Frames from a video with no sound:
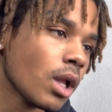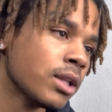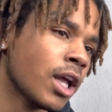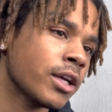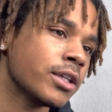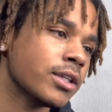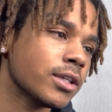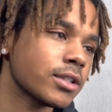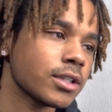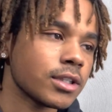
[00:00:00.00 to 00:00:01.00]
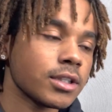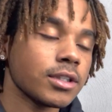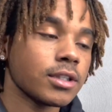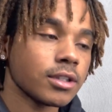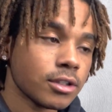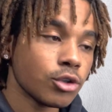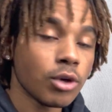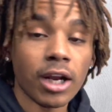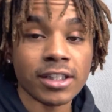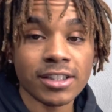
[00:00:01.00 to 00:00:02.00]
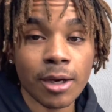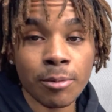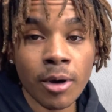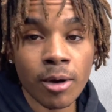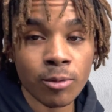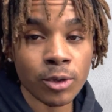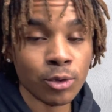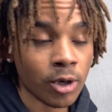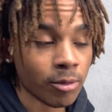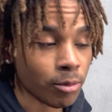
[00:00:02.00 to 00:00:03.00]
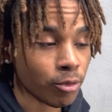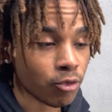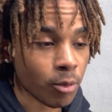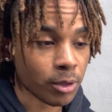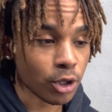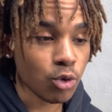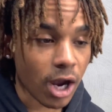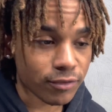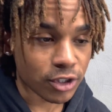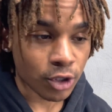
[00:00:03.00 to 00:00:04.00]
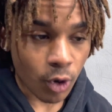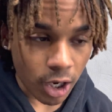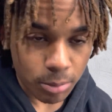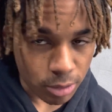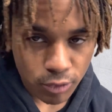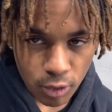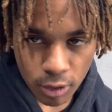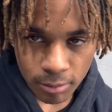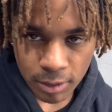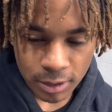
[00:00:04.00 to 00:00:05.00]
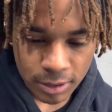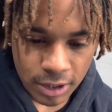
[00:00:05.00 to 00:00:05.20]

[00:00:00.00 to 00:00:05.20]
Like, you gotta step up when you come to perform. Like, you have to know how to perform, bro.